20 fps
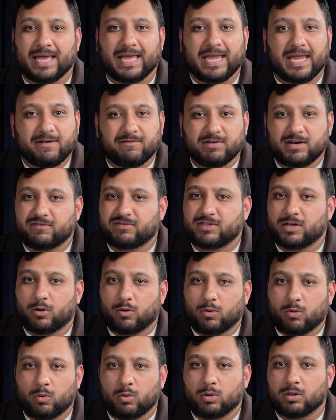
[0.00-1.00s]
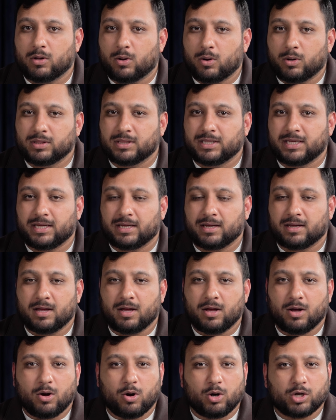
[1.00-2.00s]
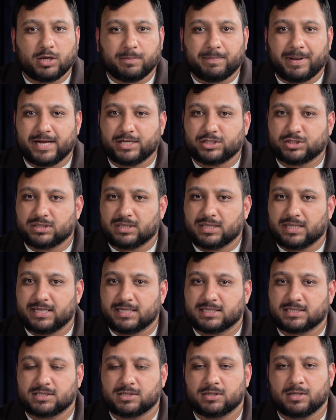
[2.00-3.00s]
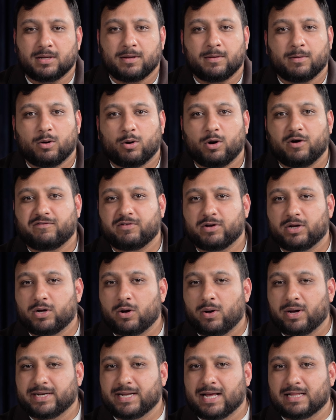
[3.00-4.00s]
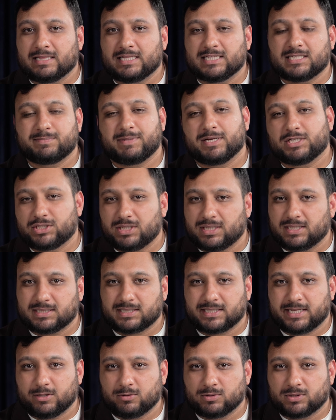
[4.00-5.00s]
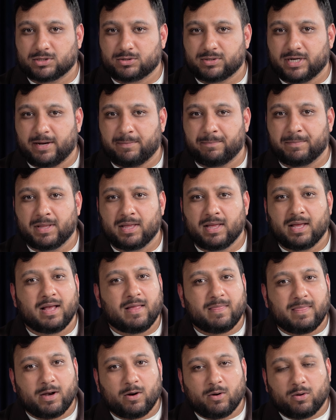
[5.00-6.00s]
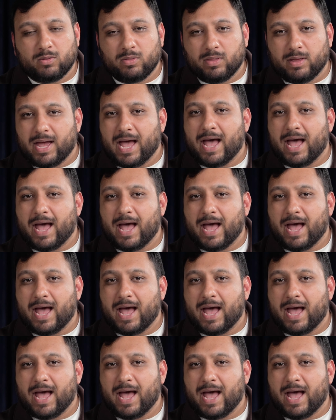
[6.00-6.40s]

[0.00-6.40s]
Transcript: even if they're all on the occupation list, or if you're going down the specialist skills stream, they're on the